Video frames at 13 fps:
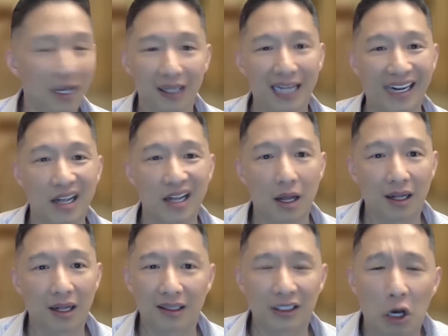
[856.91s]
I
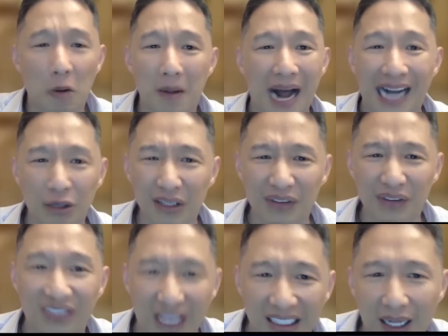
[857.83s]
don't think,
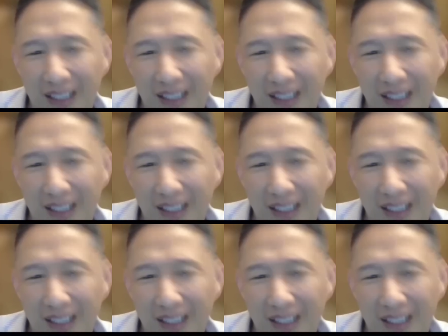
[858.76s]
thinking